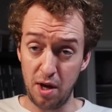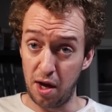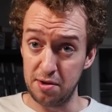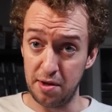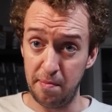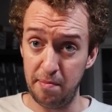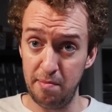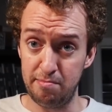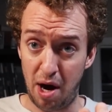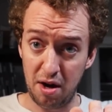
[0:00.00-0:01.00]
Custom
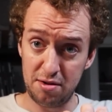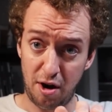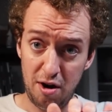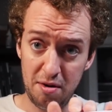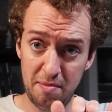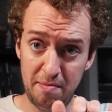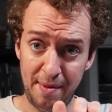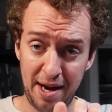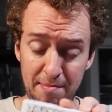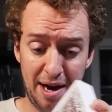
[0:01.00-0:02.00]
box art
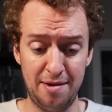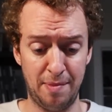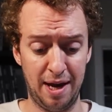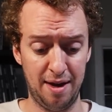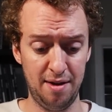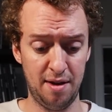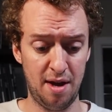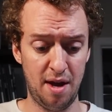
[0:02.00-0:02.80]
made by me.